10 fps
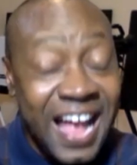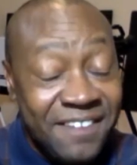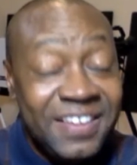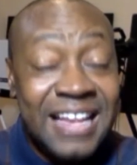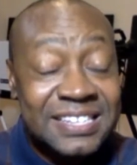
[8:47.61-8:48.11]

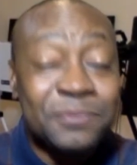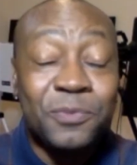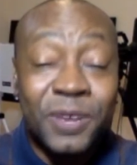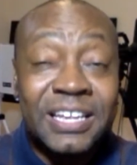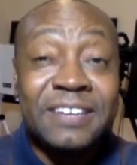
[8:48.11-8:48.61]
gotten some
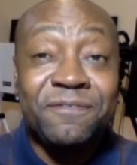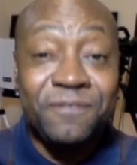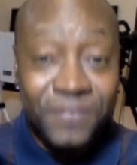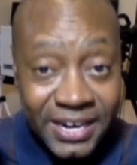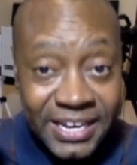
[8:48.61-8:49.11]
really
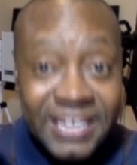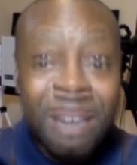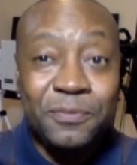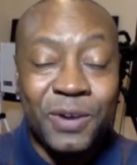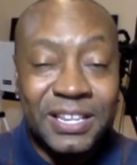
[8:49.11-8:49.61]

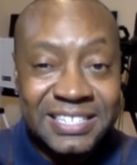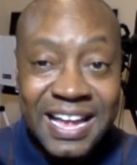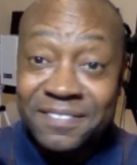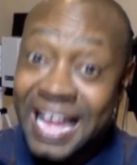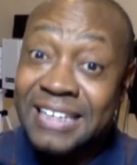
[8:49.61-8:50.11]
funny ones.
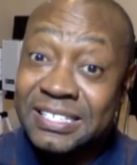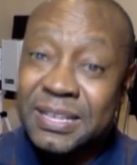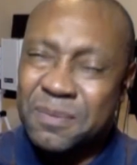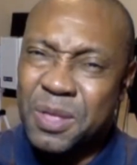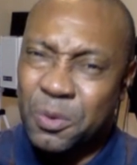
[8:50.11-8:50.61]
I've gotten
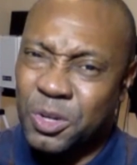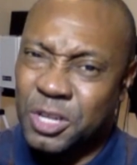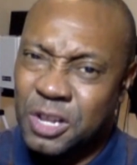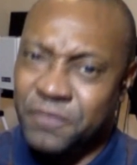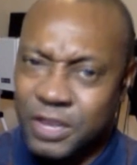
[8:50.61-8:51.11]
some that were a
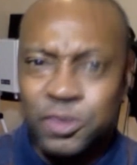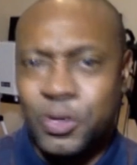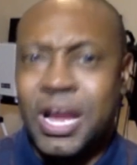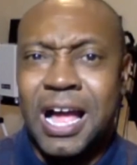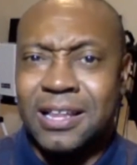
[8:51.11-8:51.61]
little
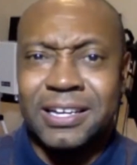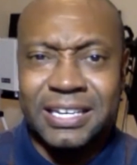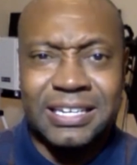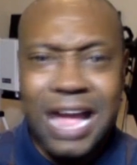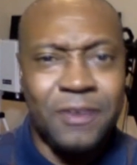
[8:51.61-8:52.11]
vitriolic
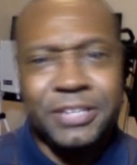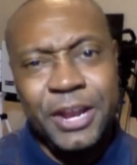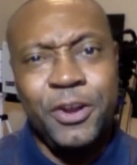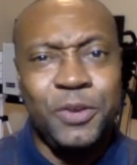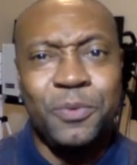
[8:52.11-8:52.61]
and how
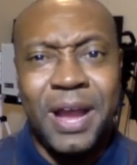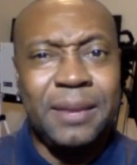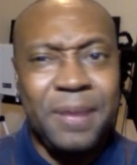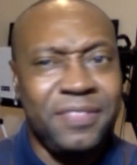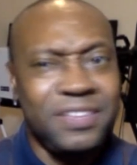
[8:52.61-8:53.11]
dare you write
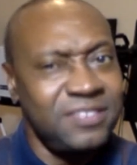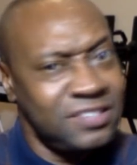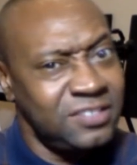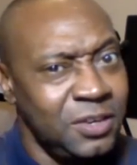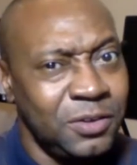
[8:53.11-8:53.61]
about this? I
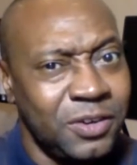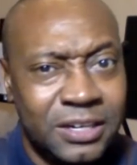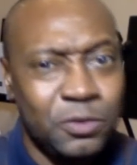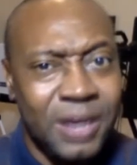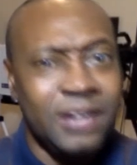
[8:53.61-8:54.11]
still
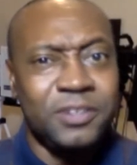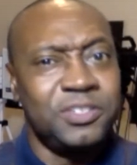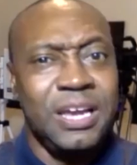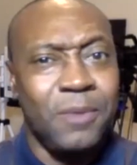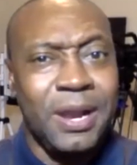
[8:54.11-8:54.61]
don't quite
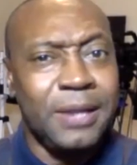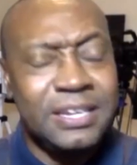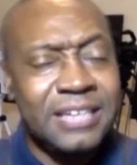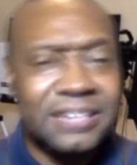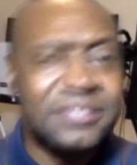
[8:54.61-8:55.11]
understand why you
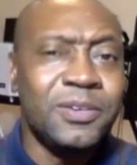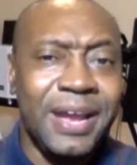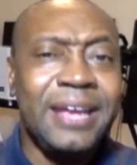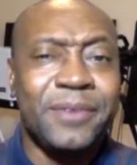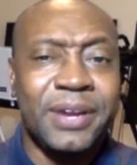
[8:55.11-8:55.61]
get so
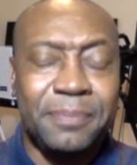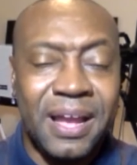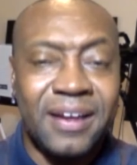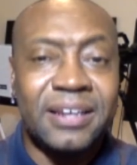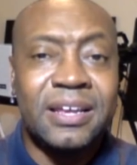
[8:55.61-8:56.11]
angry
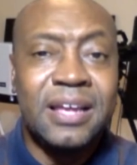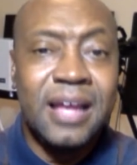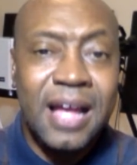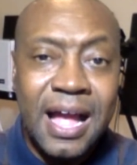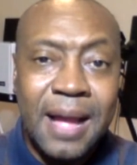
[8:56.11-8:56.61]
about it.
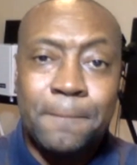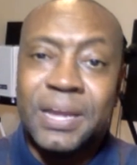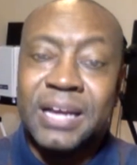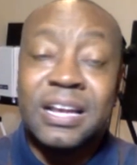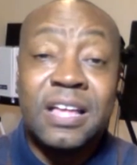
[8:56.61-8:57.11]

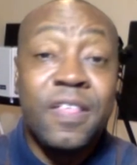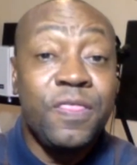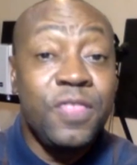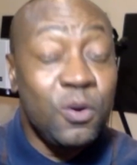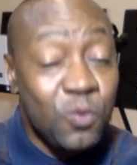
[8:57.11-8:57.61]
But
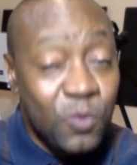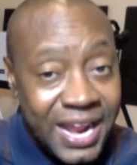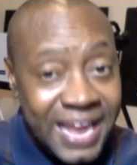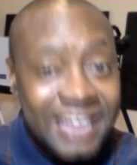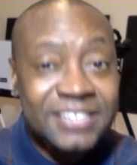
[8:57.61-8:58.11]
the
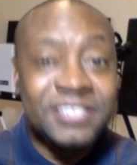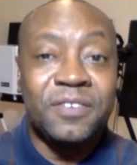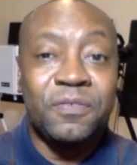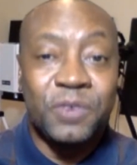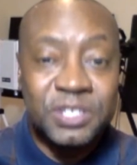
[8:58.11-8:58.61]
range
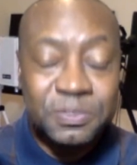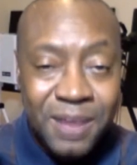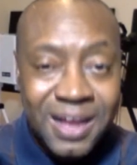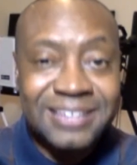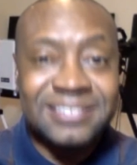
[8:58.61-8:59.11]
of
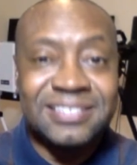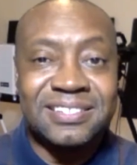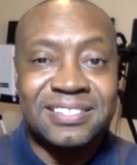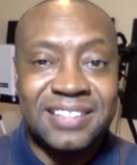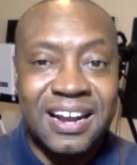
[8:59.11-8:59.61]

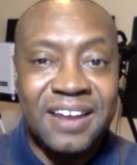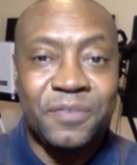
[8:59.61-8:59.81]
responses that I've